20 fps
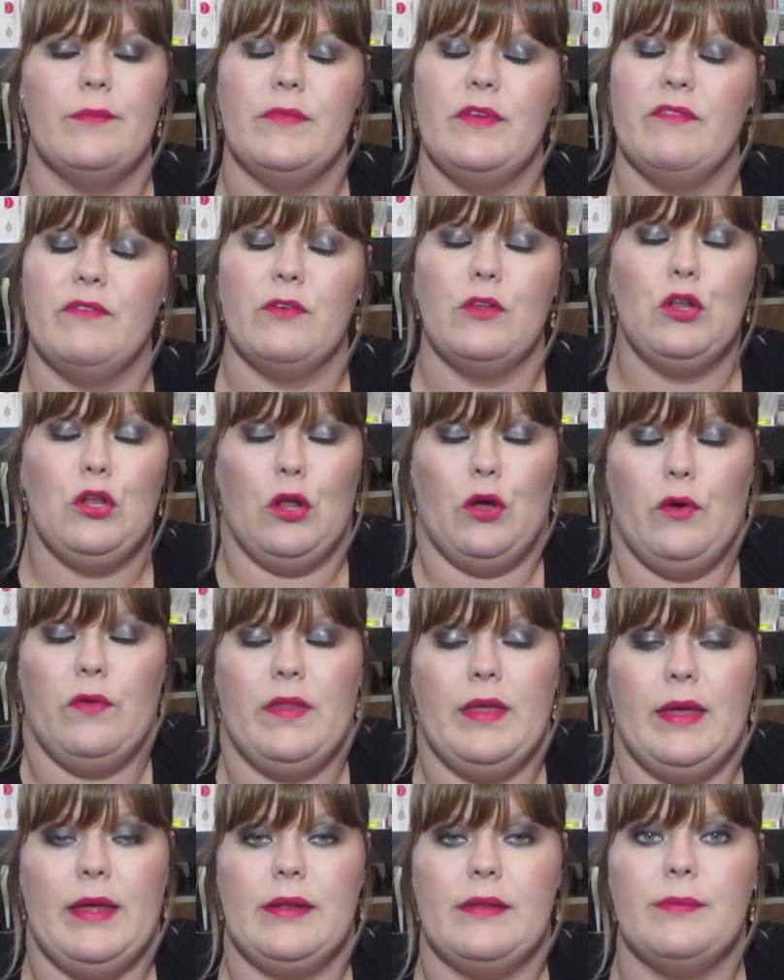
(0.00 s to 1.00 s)
if, you know
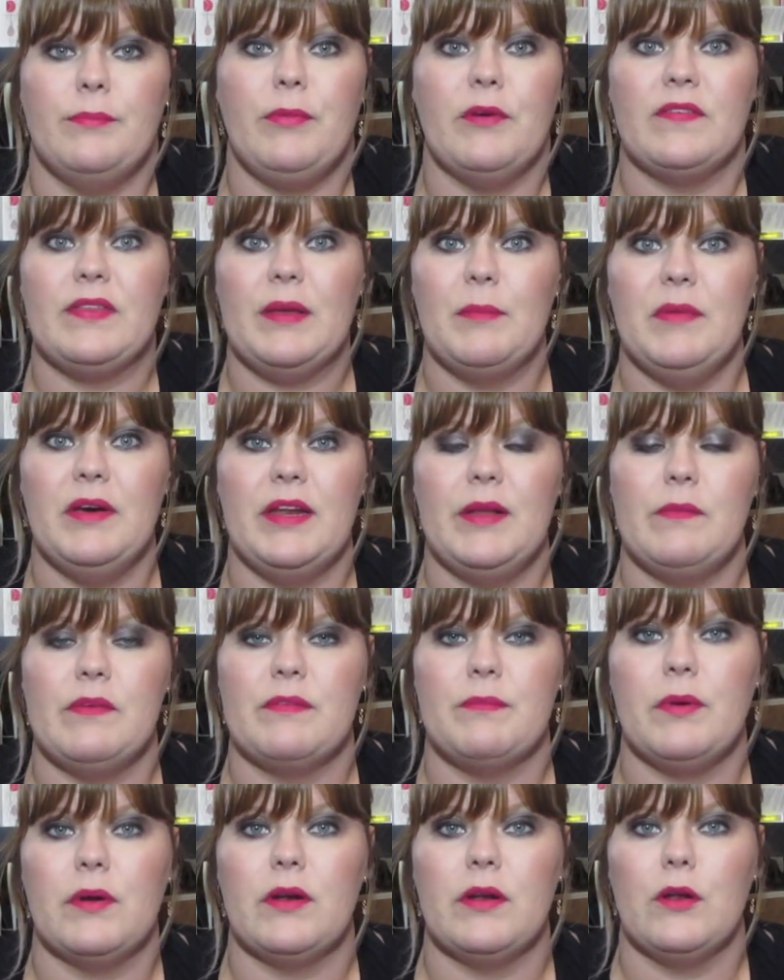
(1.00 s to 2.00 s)
that birthday money
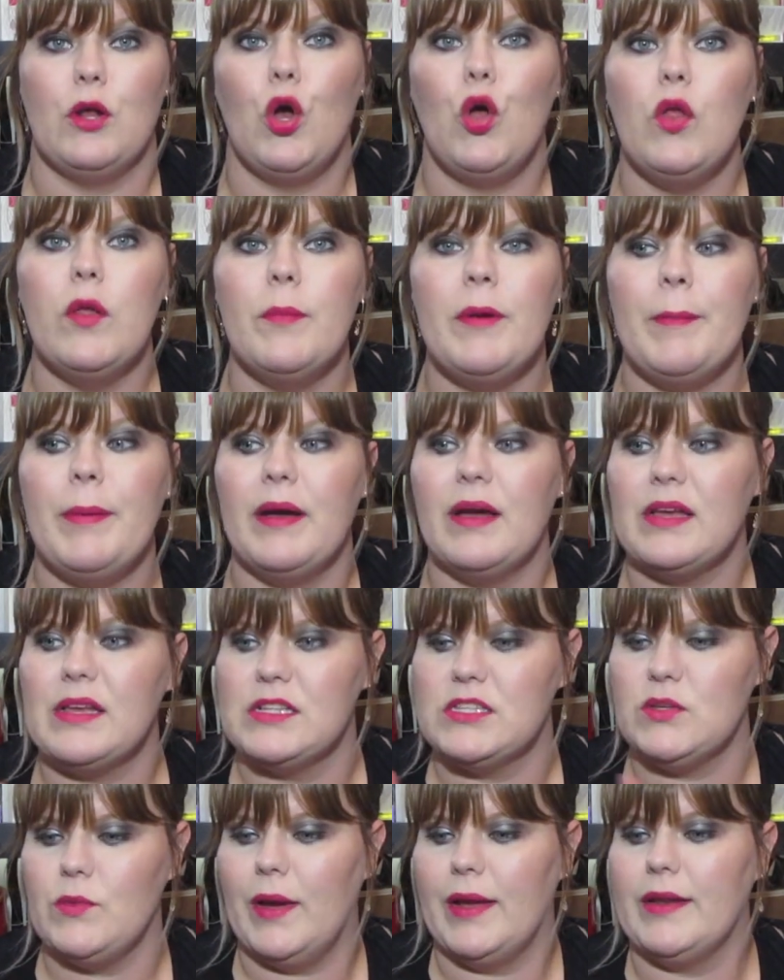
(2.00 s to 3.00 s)
was burning a hole in my
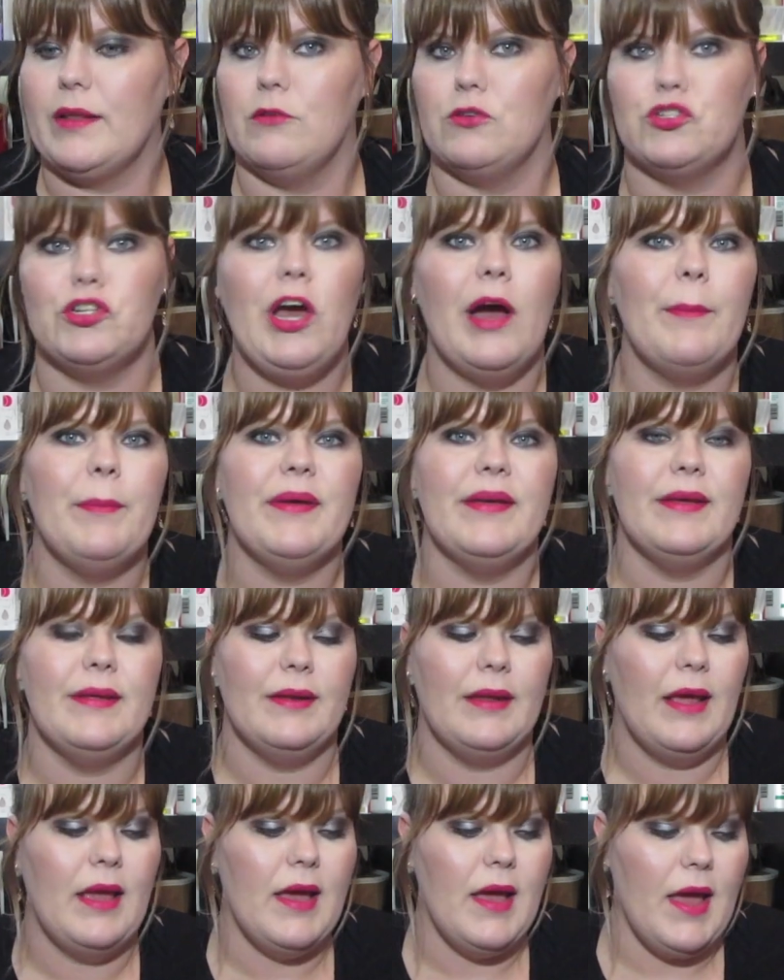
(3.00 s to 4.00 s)
pocket so I had to go
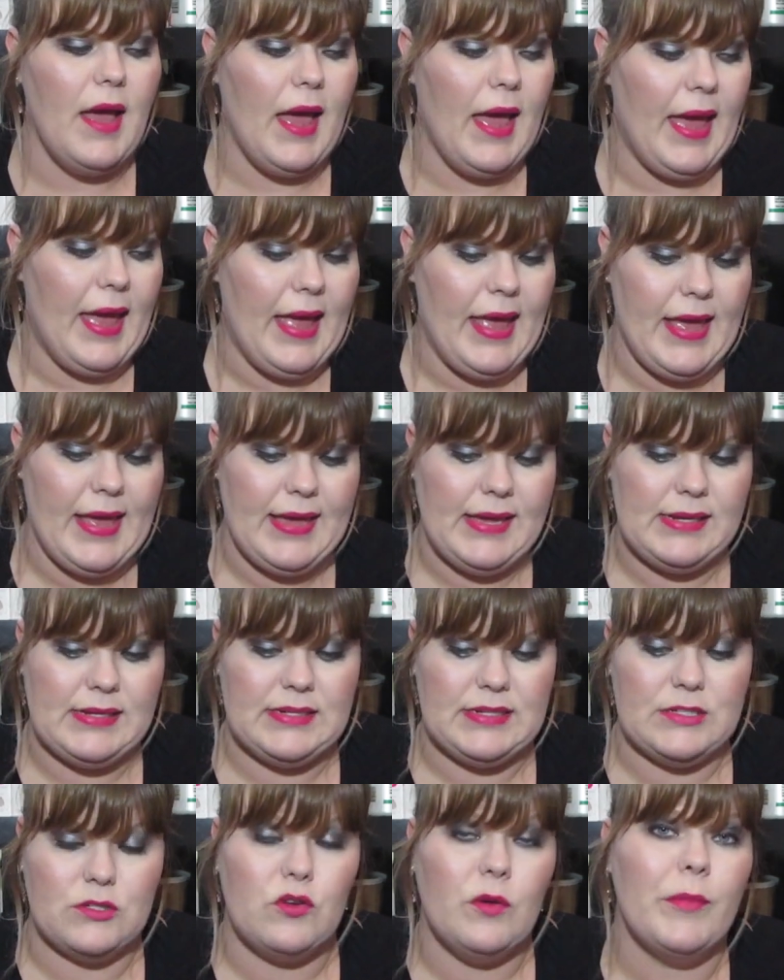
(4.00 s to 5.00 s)
shopping
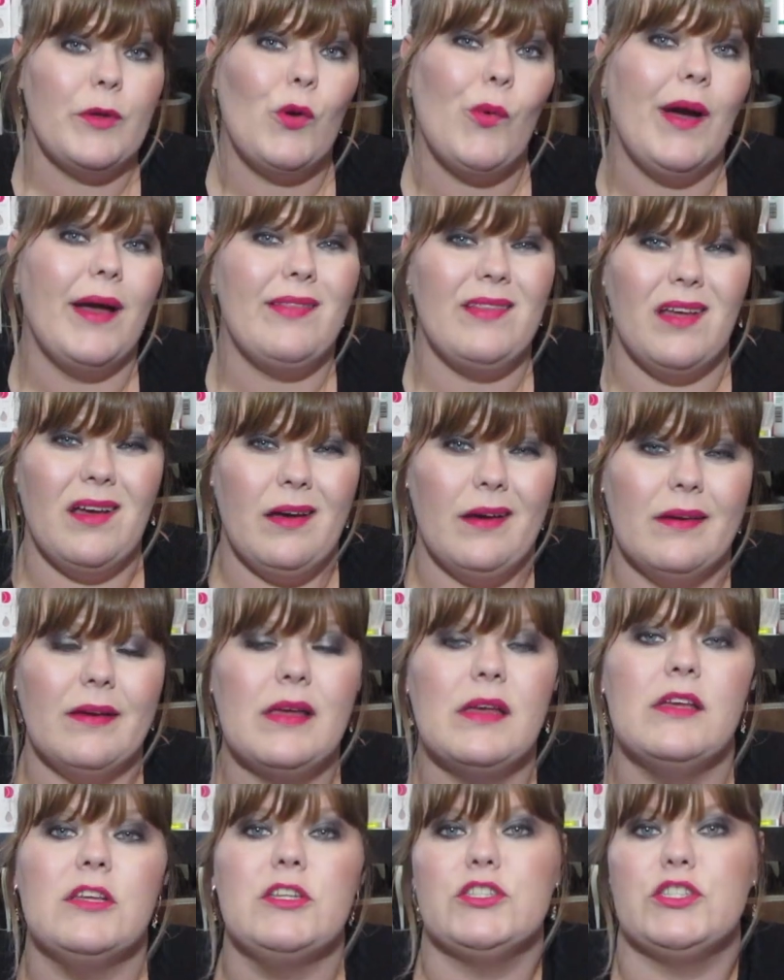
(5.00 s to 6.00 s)
and it's going to be quite
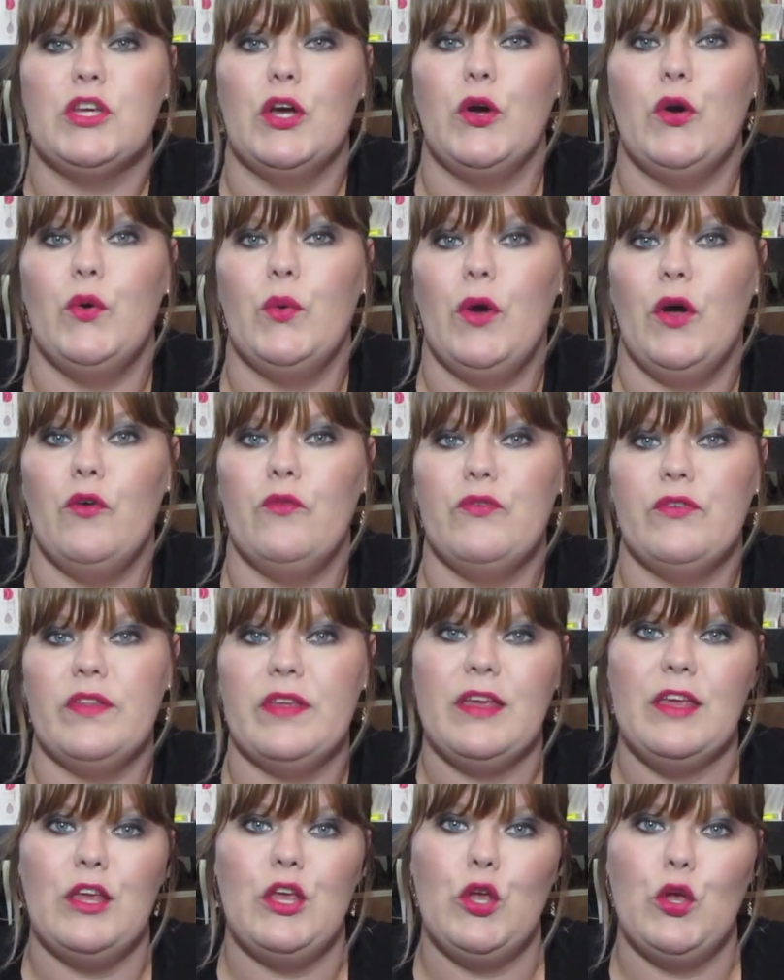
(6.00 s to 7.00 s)
long so
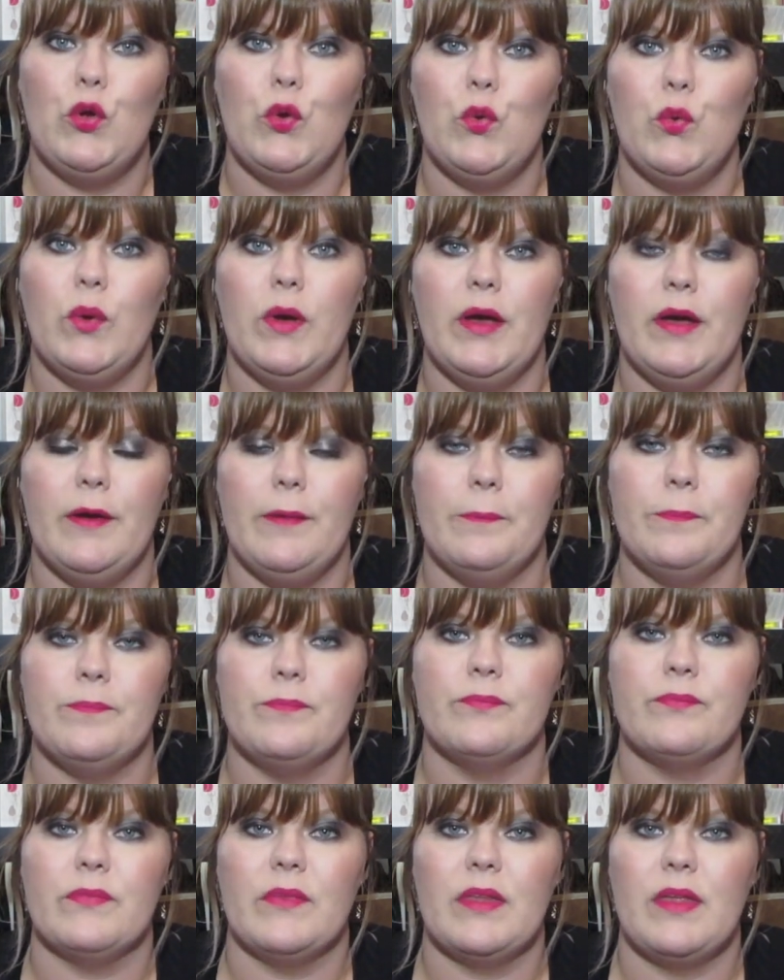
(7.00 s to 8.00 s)
hopefully you um,